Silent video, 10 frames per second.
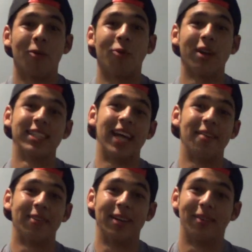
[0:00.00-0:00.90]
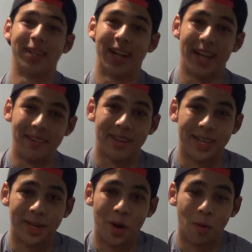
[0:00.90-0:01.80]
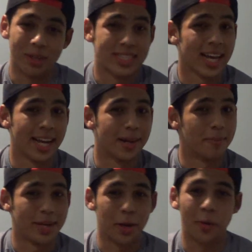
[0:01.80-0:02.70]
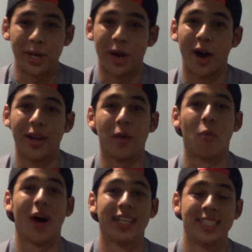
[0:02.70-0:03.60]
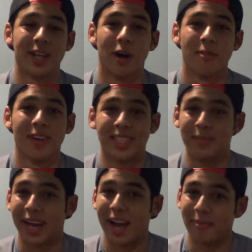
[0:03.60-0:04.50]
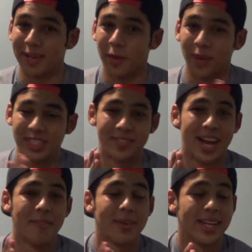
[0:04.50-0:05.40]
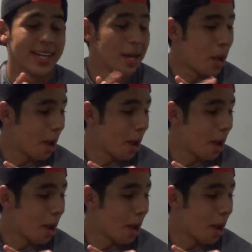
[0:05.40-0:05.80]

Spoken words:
what has happened in my life, and you know, what's kind of been going on, and why stuff has been happening the way it's been happening.